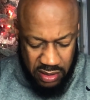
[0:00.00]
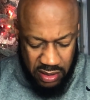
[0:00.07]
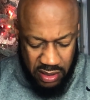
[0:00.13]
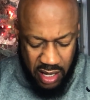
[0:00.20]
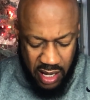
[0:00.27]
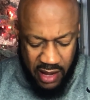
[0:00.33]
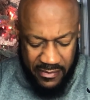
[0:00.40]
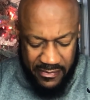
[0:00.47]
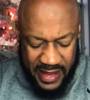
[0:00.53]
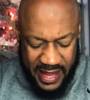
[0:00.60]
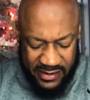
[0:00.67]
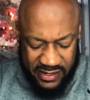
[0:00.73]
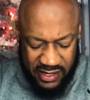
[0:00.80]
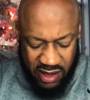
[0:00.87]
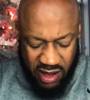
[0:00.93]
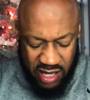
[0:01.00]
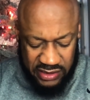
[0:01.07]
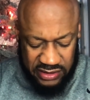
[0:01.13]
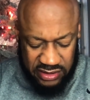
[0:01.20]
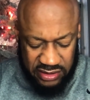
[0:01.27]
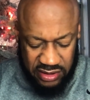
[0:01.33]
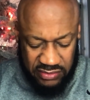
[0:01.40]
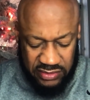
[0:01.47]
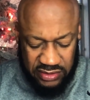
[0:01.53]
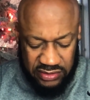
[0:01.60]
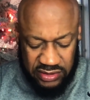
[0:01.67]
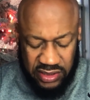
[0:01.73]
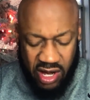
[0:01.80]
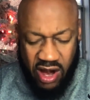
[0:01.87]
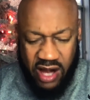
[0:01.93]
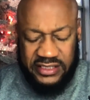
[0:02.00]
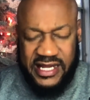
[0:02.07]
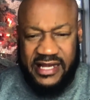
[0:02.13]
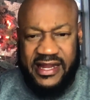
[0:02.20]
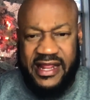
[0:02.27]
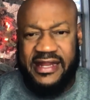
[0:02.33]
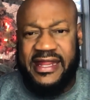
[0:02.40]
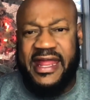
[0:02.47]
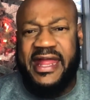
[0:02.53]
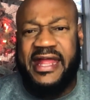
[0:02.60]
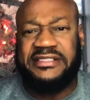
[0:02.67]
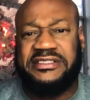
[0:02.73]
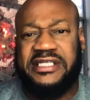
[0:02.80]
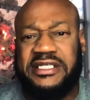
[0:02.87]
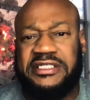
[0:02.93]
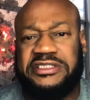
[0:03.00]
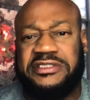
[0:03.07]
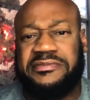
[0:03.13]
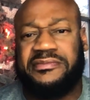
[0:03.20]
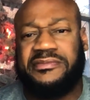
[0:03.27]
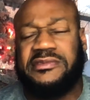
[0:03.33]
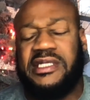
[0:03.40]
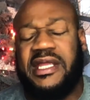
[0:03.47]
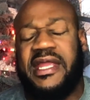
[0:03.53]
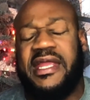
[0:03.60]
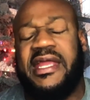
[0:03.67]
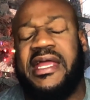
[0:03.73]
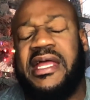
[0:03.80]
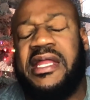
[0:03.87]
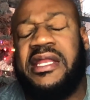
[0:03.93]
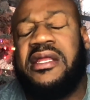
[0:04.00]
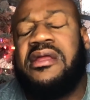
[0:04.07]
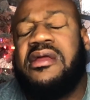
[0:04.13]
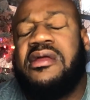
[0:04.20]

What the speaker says: got their carjacked at a gas station. And